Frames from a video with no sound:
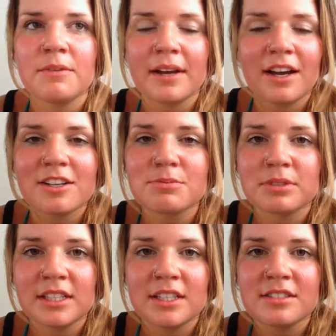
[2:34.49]
oh my gosh,
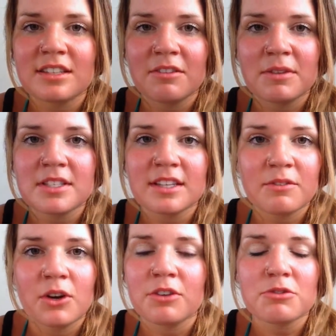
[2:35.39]
please give me
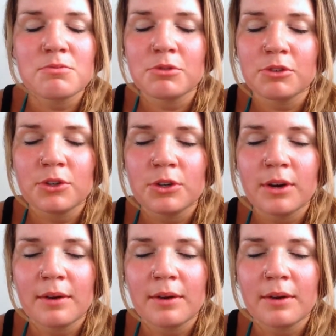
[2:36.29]
someone from Peru.